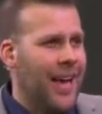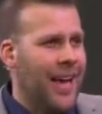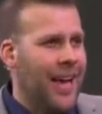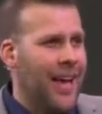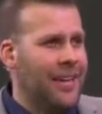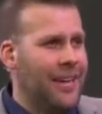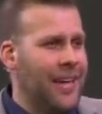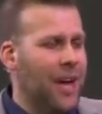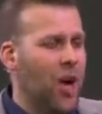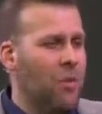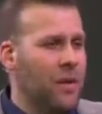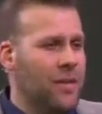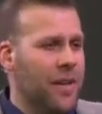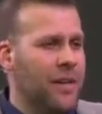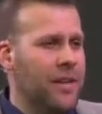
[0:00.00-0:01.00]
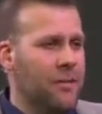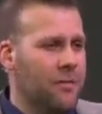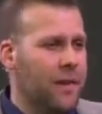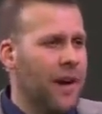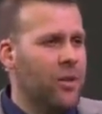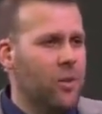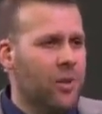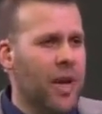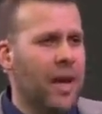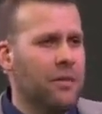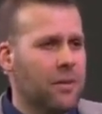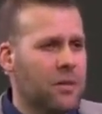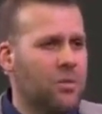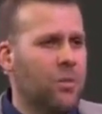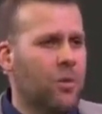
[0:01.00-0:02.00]
I need help because I need to follow
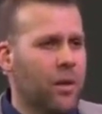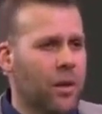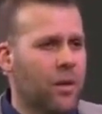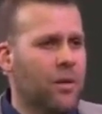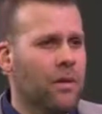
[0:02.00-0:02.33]
God this morning.